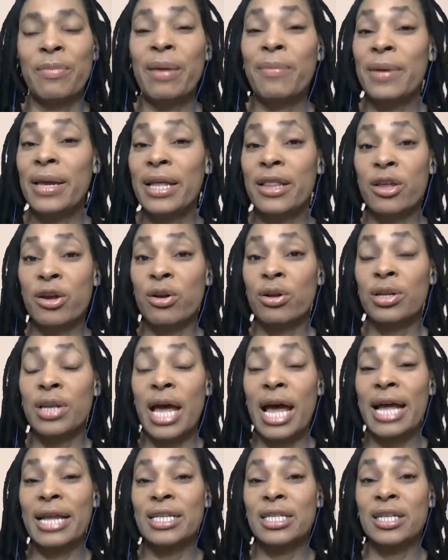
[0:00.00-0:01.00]
they're
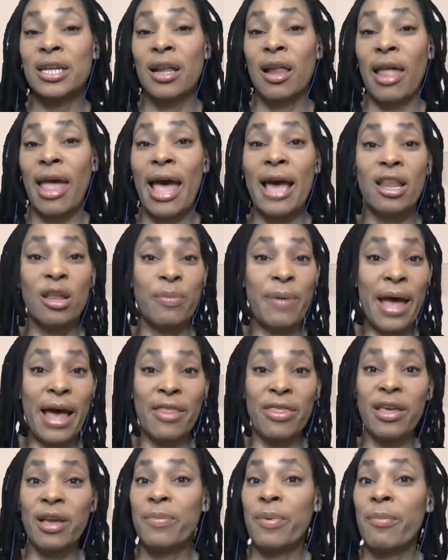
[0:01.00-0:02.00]
not
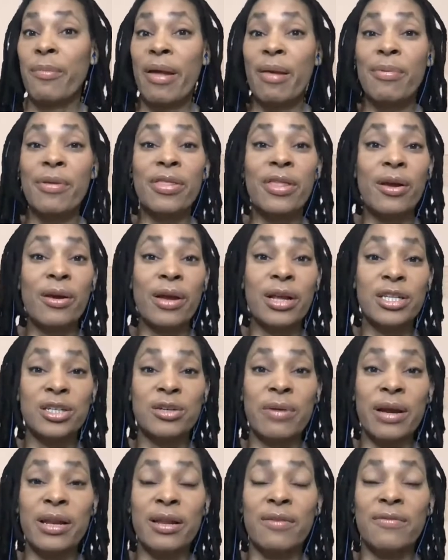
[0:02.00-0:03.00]
allopathic, but maybe they're
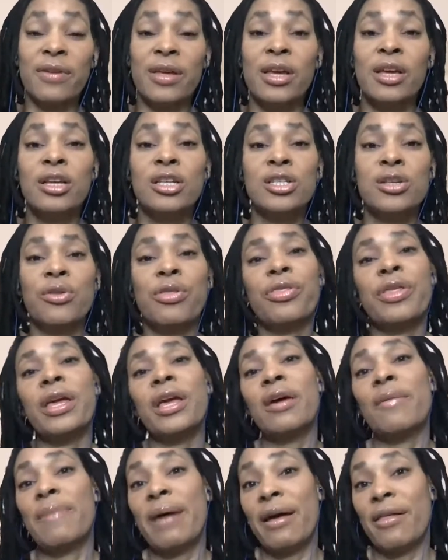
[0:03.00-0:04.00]
integrative. So think
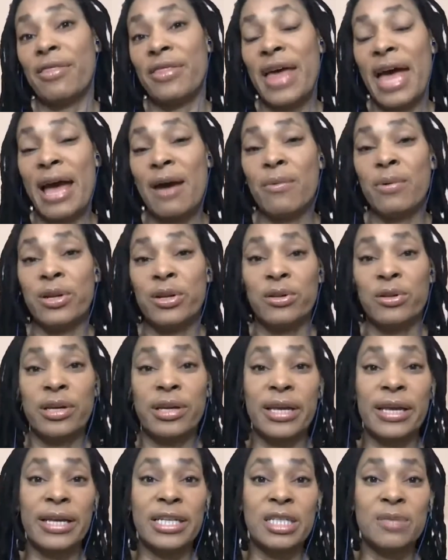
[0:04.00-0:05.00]
about that when you're
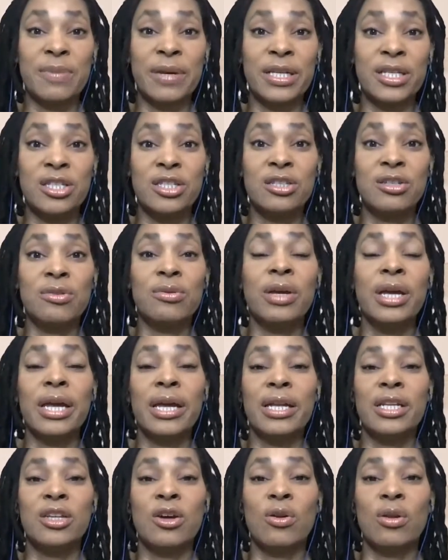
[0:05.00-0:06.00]
looking at space too.
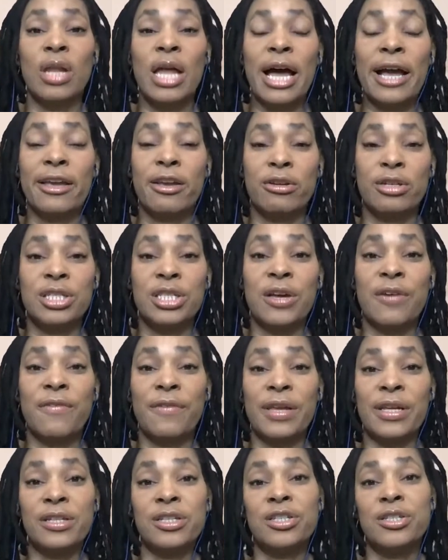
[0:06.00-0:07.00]
Don't lock yourself
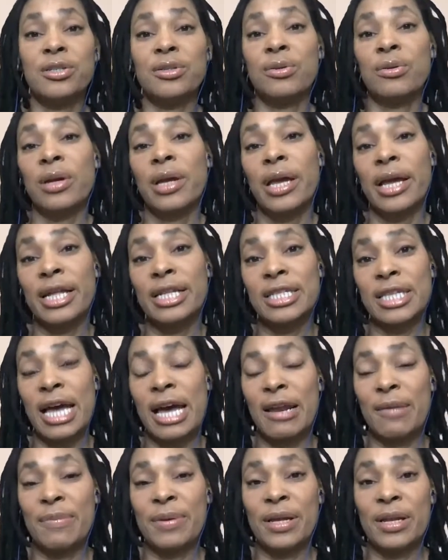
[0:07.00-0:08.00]
into, it's got to
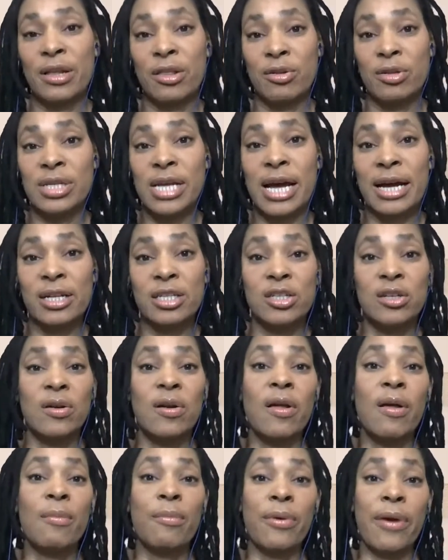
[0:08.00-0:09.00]
be another doctor.
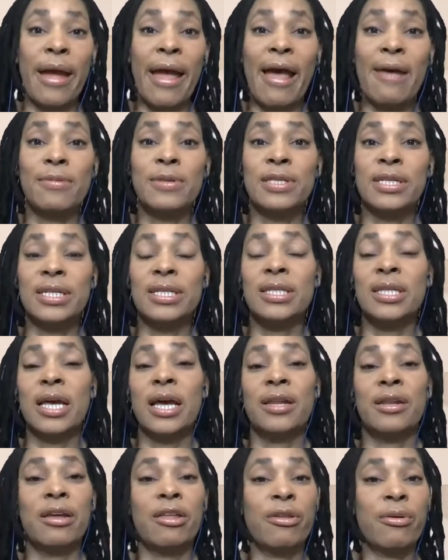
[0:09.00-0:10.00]
Perhaps it's
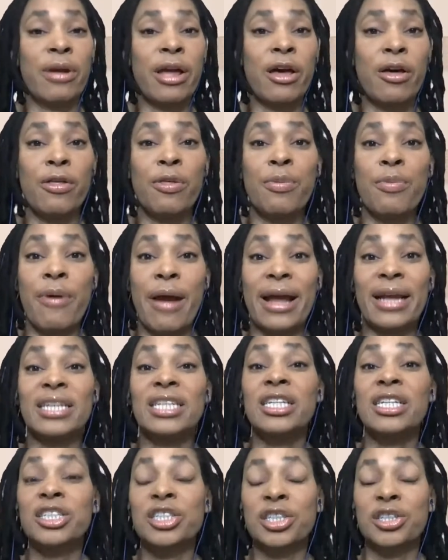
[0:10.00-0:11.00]
another health
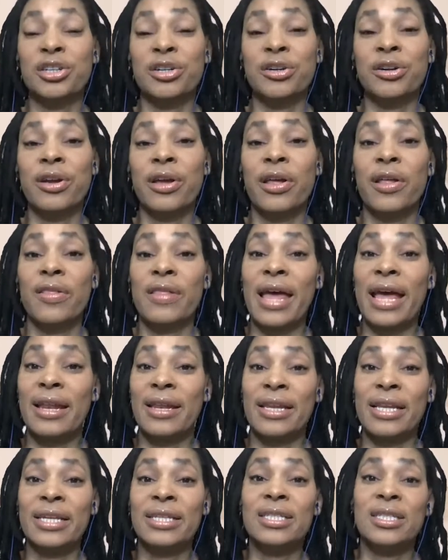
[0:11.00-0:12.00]
practitioner that
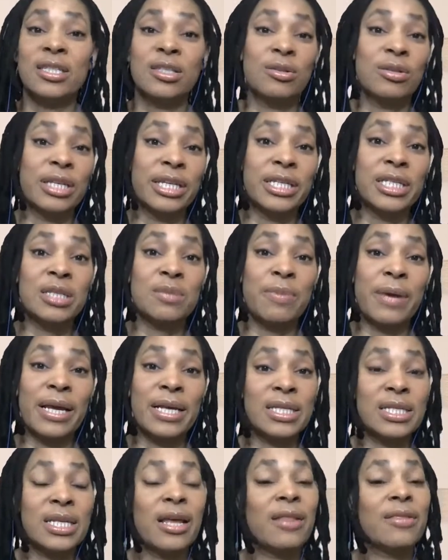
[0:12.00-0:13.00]
needs to lease
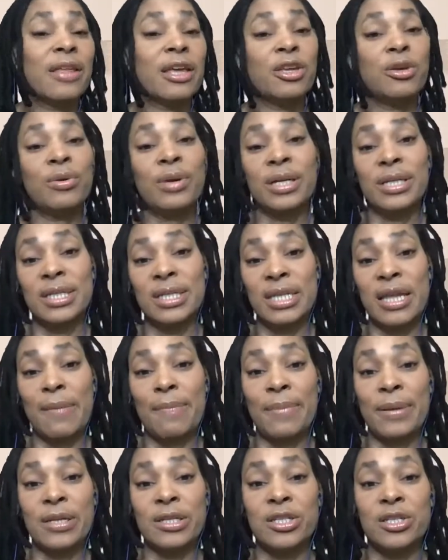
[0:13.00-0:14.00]
space that you can step
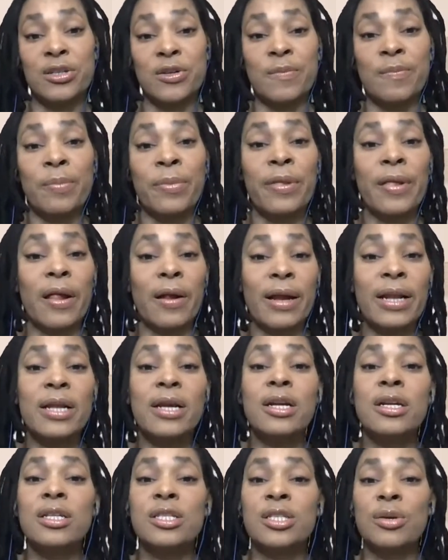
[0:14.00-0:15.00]
into, right?
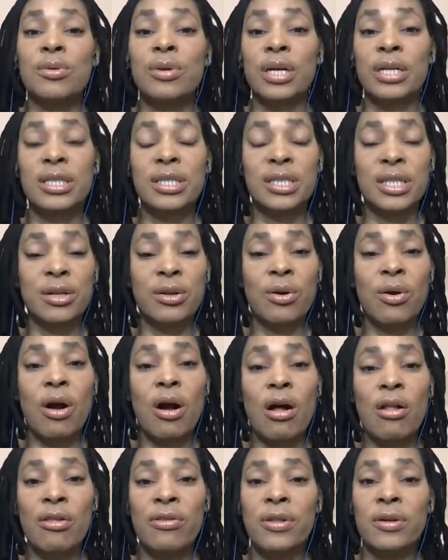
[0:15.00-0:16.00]
So consider
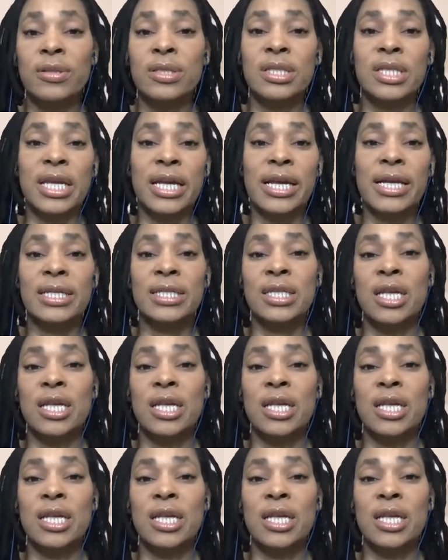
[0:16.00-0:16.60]
all of those things